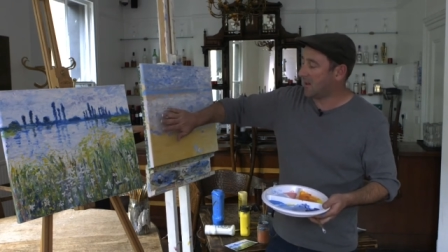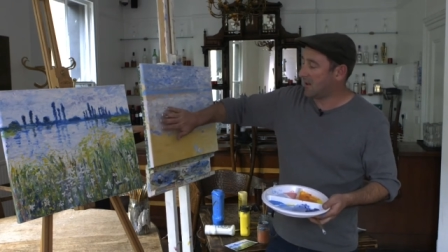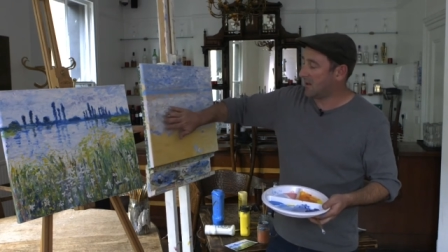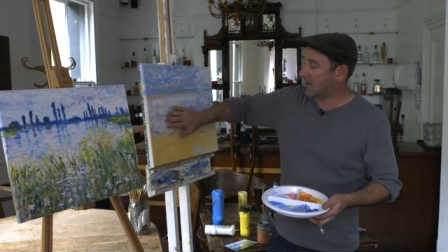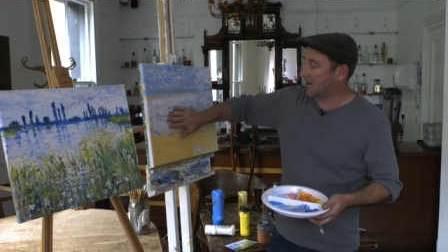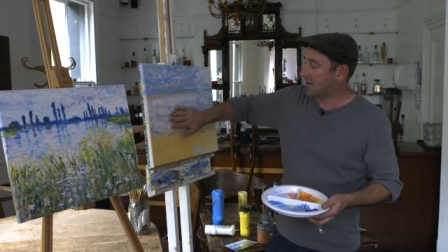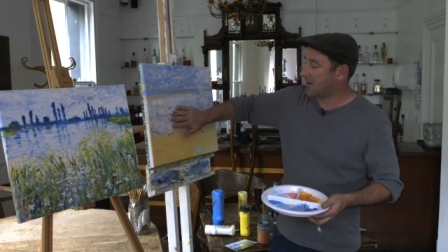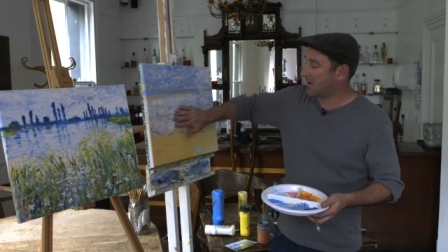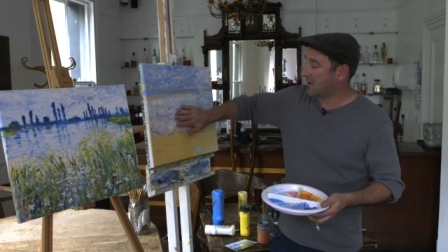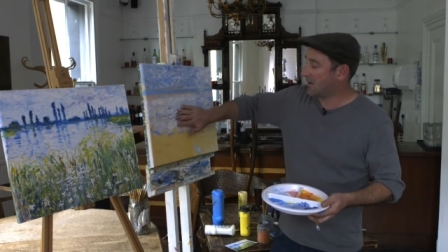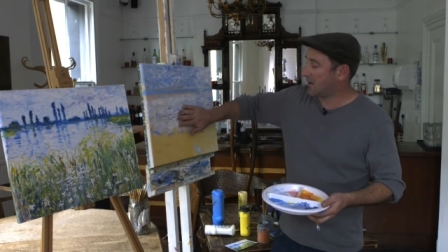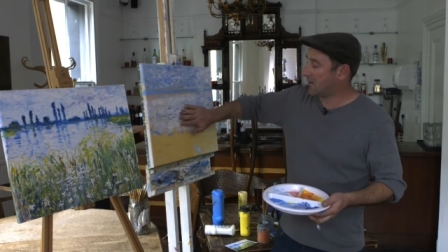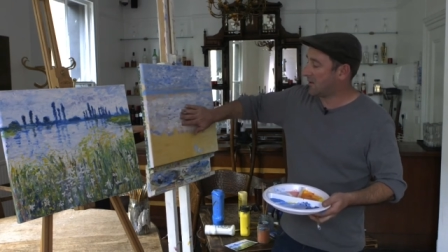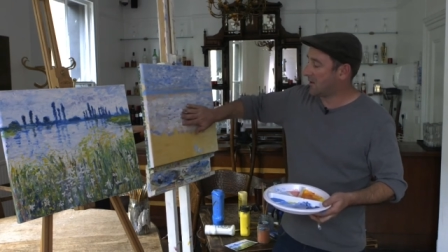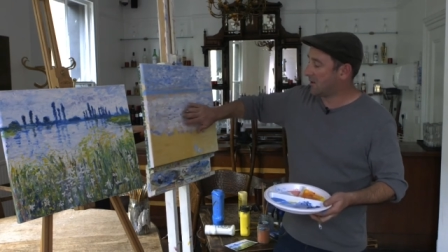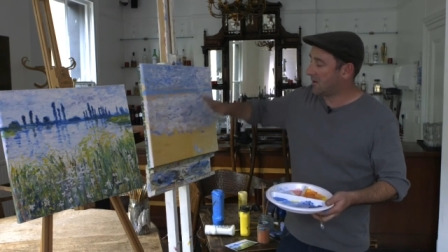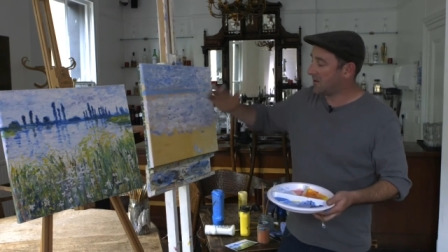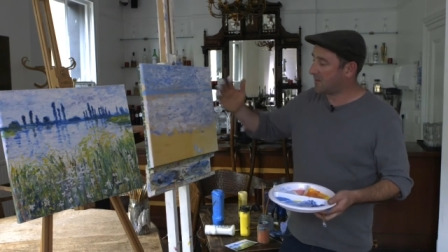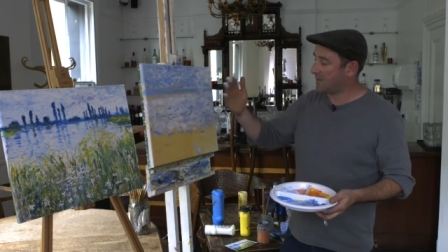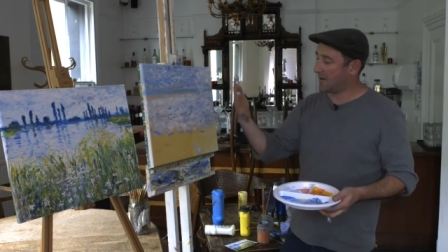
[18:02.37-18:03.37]
I'm
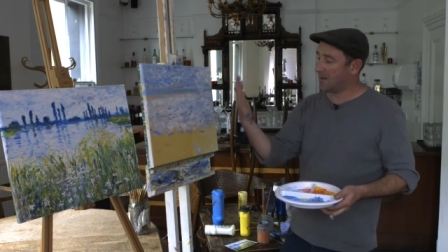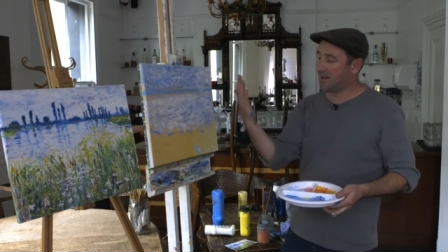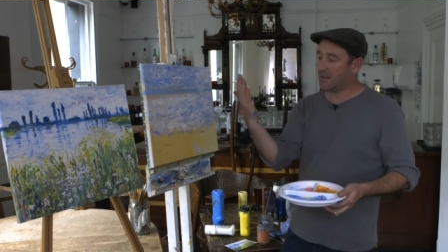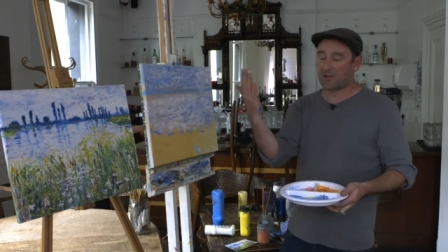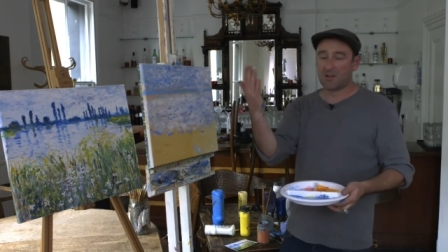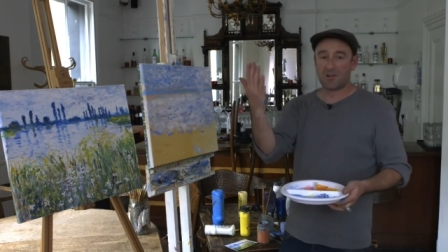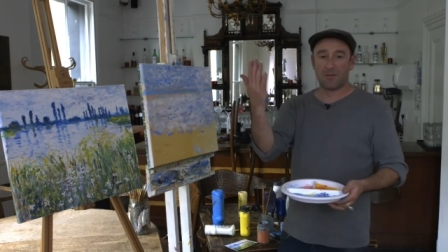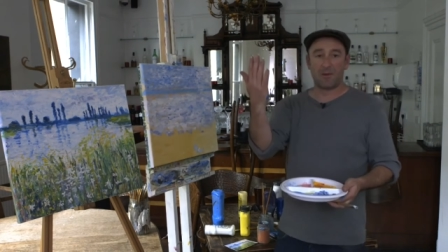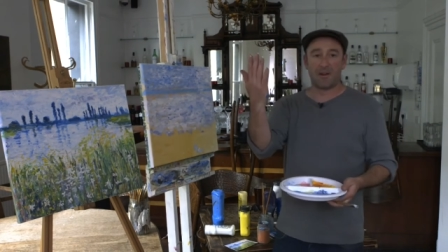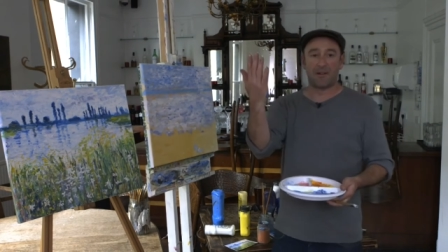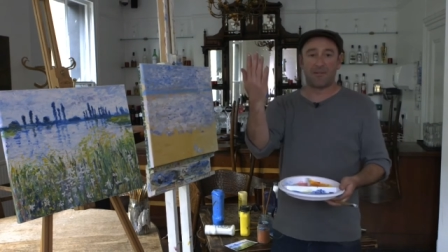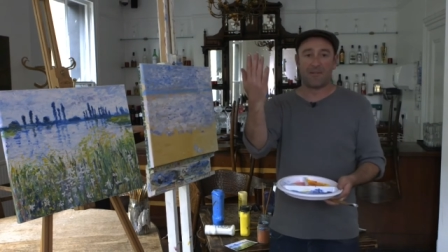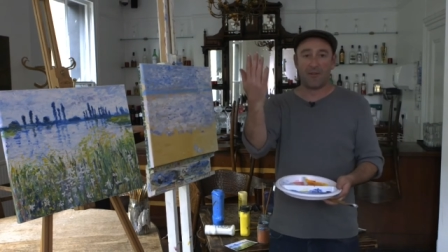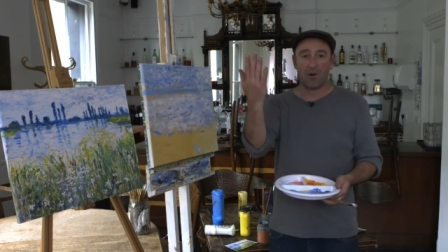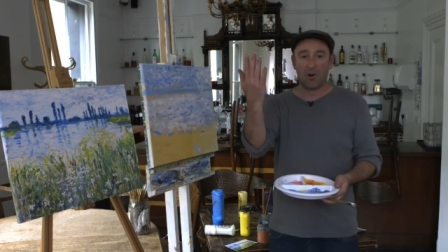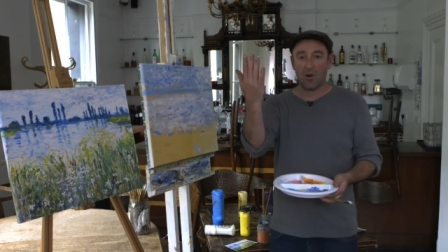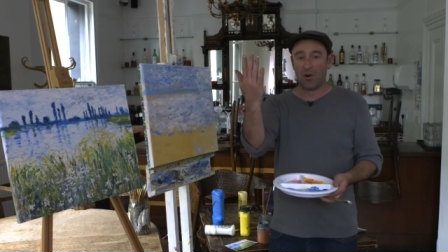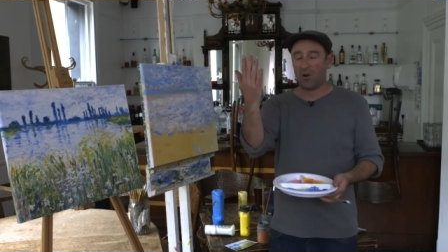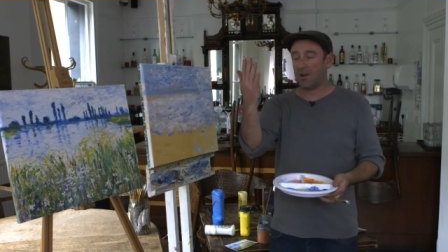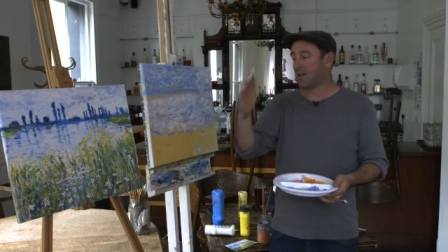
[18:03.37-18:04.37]
gonna use my little, my
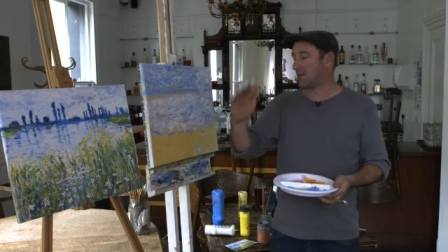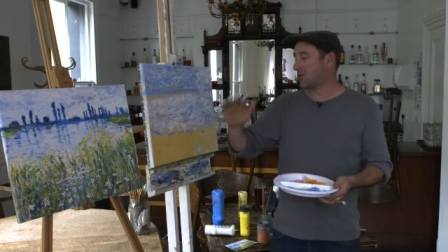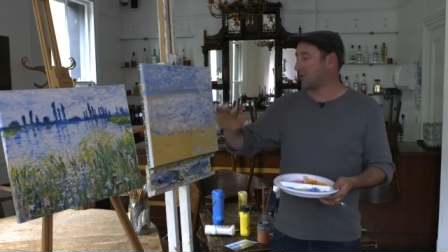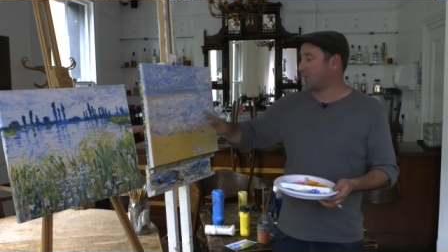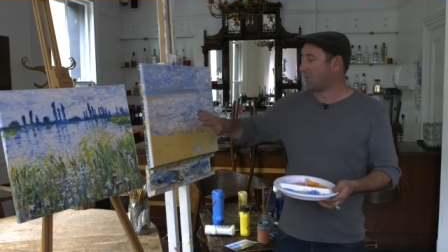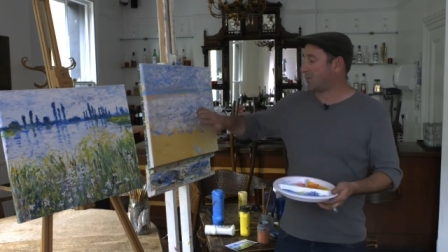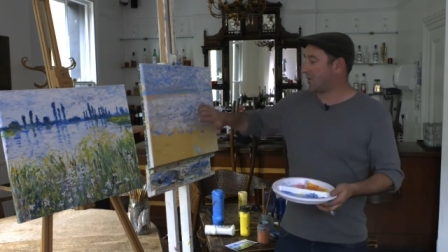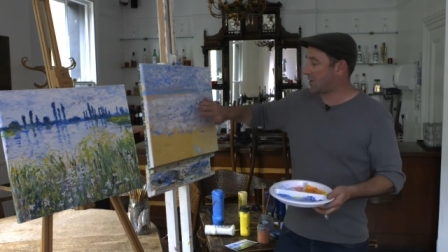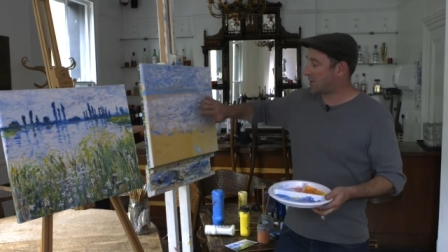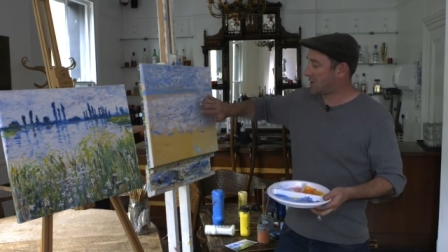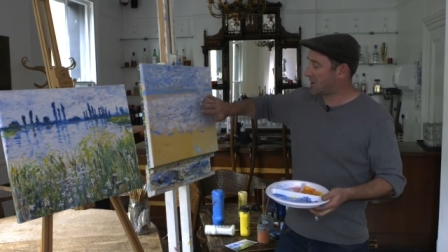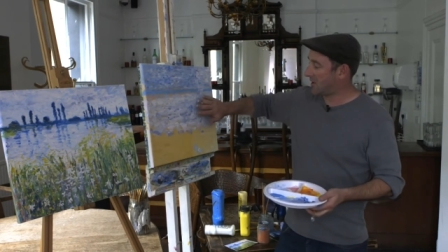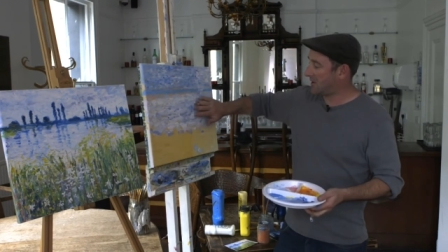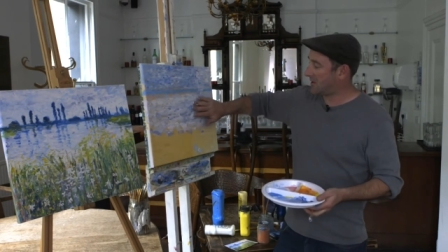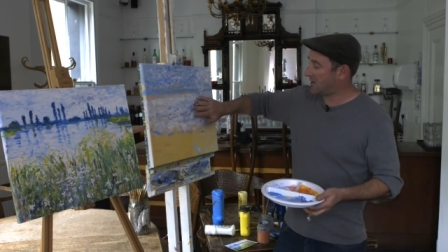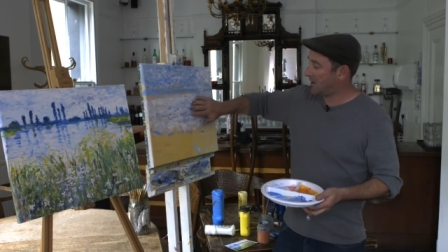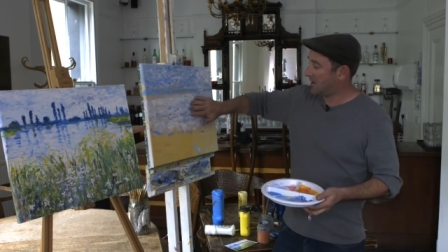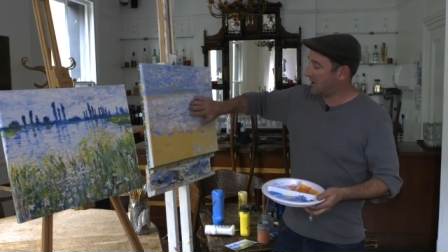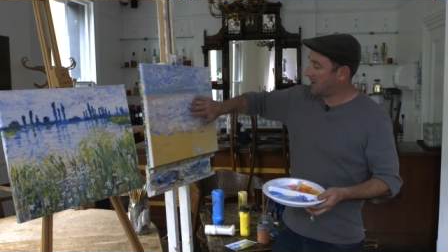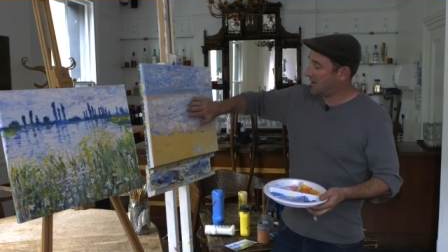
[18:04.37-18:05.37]
four little
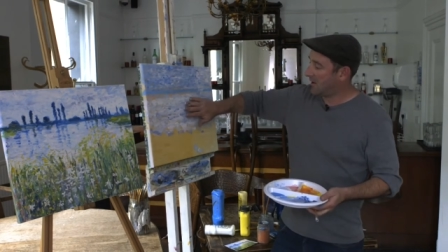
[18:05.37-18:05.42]
brushes